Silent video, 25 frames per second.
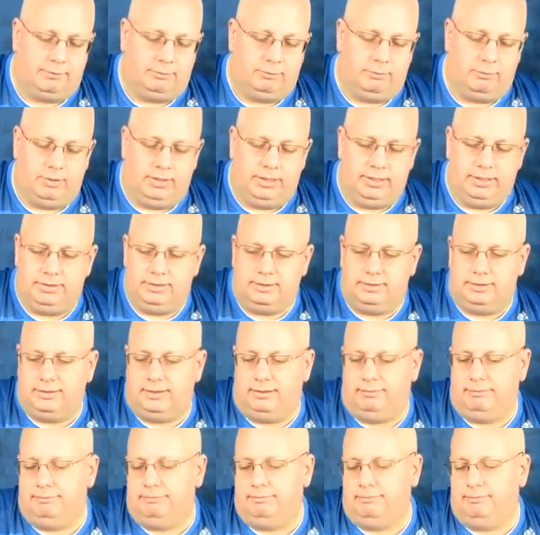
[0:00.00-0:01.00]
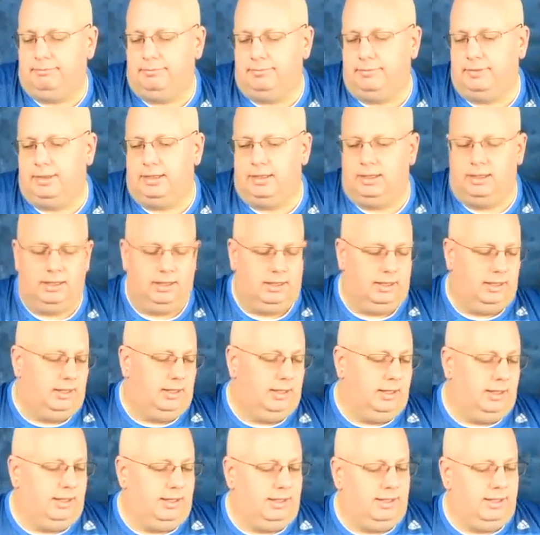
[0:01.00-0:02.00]
Right at the top.
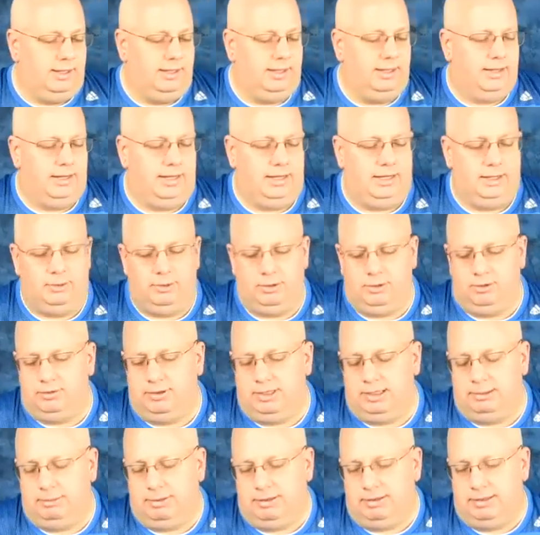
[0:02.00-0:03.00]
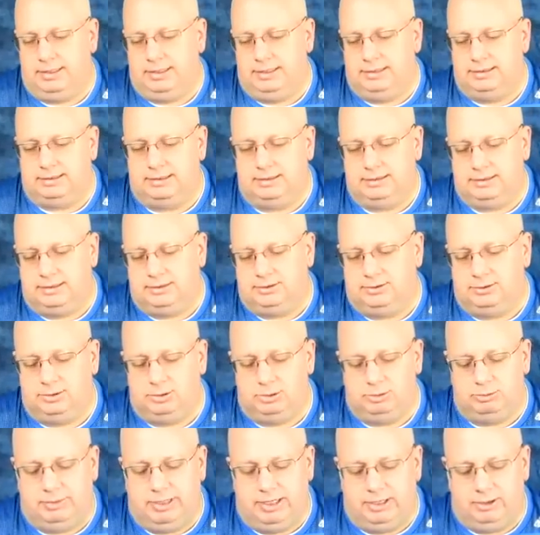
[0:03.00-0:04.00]
And I know what you're thinking about these since these are
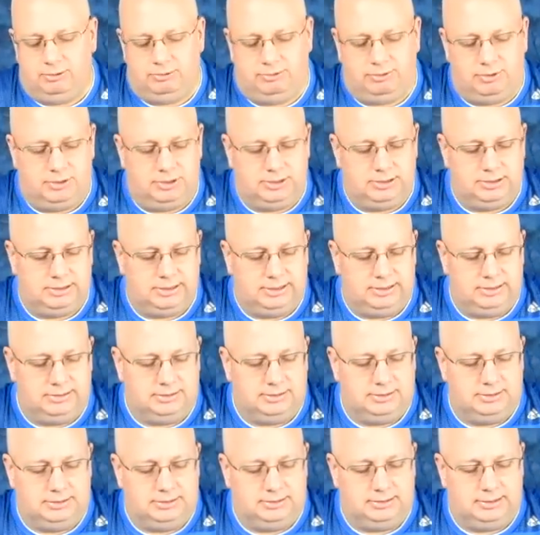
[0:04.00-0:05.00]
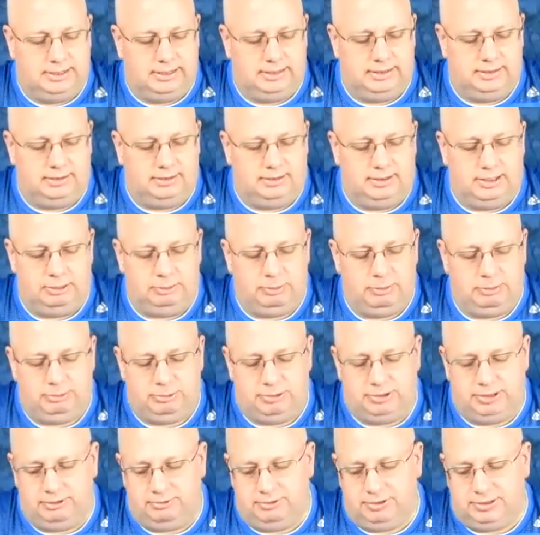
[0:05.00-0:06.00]
two manual focus lenses, and a lot of
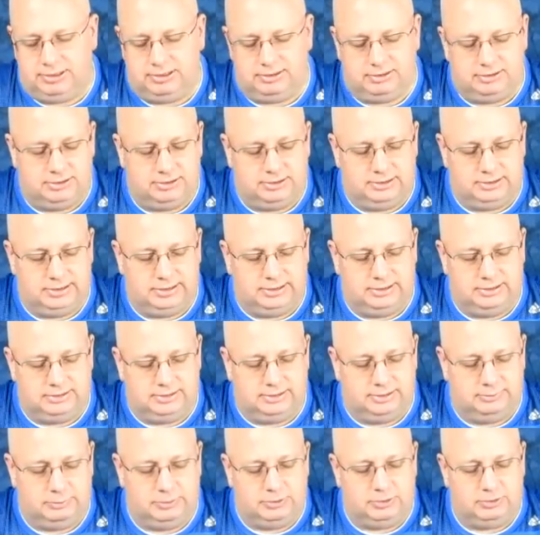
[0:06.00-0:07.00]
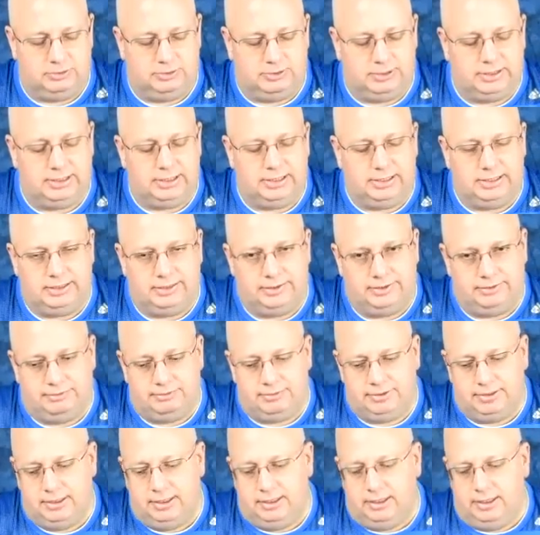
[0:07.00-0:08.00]
people never consider these, and what they're thinking
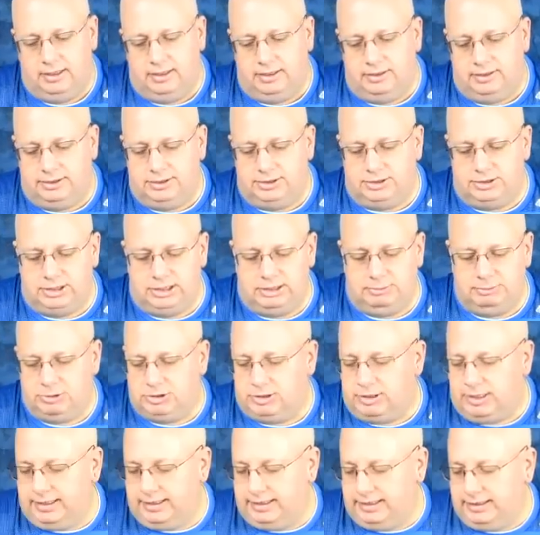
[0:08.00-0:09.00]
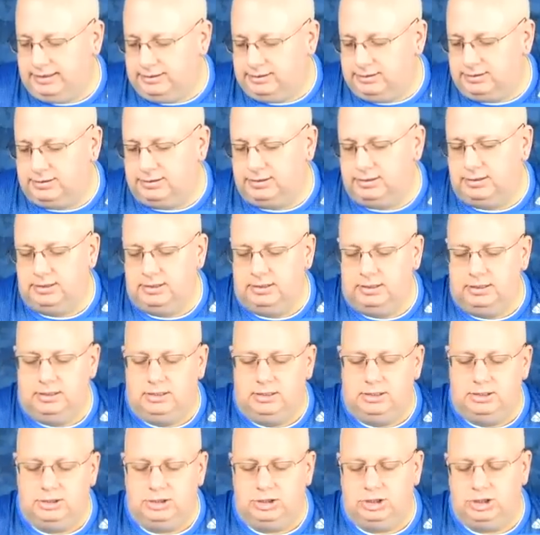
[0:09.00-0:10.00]
of is cheap Chinese
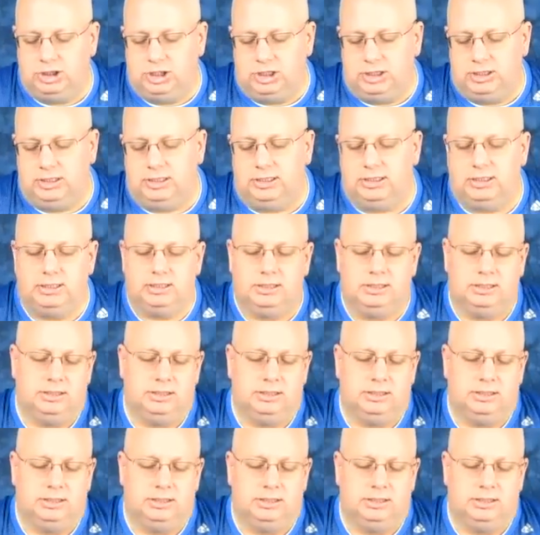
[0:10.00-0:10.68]
junk